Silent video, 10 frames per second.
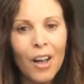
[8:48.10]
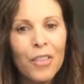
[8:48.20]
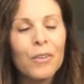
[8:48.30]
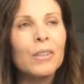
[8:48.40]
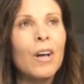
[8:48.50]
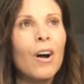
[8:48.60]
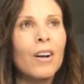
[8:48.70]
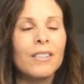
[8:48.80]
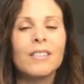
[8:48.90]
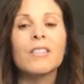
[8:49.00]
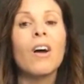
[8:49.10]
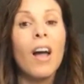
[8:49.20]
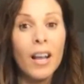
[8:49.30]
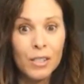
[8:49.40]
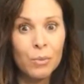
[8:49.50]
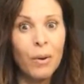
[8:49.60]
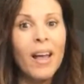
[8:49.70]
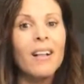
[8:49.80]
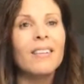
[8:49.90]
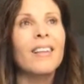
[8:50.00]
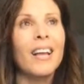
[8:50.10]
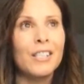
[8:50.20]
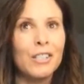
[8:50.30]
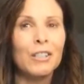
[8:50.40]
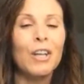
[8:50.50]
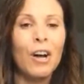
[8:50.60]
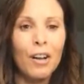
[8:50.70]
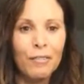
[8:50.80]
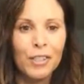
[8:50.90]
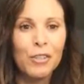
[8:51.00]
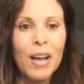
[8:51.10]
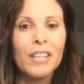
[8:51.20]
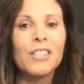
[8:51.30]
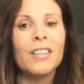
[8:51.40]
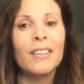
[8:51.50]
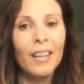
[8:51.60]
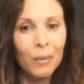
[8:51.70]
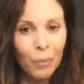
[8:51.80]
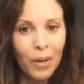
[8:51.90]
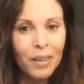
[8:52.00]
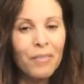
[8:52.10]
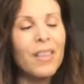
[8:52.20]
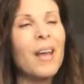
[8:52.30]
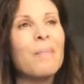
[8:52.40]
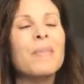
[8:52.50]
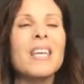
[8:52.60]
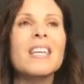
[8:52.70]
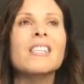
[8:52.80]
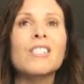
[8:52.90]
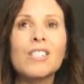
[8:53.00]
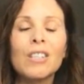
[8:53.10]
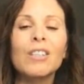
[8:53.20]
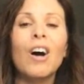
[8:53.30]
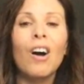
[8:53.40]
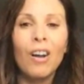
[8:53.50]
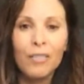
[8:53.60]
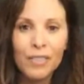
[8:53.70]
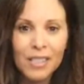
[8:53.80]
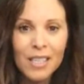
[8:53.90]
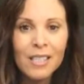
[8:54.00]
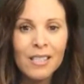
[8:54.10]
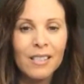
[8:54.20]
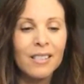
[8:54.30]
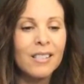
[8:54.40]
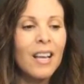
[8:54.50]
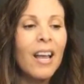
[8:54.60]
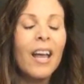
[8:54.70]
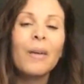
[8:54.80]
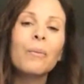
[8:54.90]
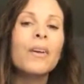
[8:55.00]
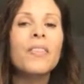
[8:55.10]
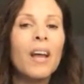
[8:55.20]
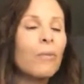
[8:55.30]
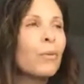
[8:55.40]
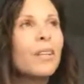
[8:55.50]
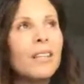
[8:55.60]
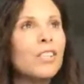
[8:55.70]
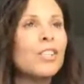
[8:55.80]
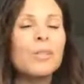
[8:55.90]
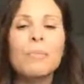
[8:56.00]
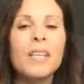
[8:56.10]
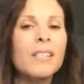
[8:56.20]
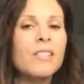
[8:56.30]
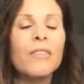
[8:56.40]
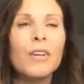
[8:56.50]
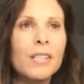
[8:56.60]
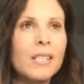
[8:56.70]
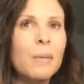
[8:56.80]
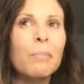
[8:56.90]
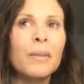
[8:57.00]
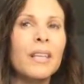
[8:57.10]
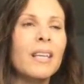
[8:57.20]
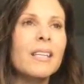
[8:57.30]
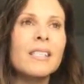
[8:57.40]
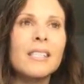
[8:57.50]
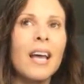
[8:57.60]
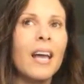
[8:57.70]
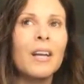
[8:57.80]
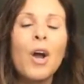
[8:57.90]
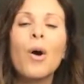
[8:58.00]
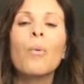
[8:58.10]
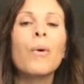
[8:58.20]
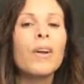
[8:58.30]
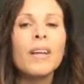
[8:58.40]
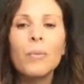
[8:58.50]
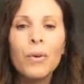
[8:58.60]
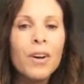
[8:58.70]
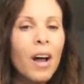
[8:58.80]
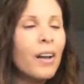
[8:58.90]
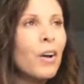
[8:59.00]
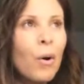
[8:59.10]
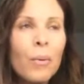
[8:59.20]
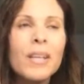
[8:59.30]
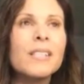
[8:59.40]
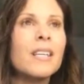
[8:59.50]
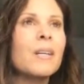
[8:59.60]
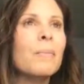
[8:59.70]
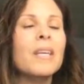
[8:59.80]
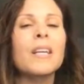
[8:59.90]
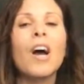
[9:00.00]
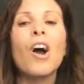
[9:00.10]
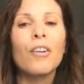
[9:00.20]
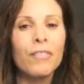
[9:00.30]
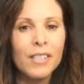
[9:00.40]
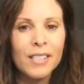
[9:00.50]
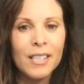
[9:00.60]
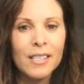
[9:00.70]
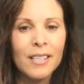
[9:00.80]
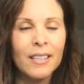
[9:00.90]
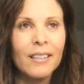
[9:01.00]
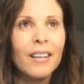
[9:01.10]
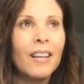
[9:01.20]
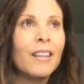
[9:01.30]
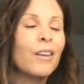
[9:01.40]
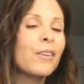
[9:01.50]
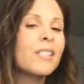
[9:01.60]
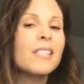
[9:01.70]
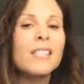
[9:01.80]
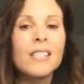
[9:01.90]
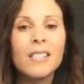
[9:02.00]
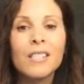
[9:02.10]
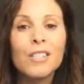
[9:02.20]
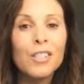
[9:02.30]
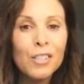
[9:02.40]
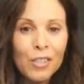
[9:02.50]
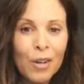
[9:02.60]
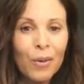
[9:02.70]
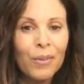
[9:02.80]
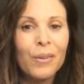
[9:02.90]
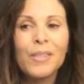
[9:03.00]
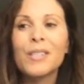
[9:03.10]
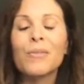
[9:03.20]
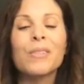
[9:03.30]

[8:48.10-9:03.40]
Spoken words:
other laws as well as the law of attraction. And one of them is the law of seasons. And what that really just means, very simply, is that we're not always going to be in harvest season. There is a season to sow. There is a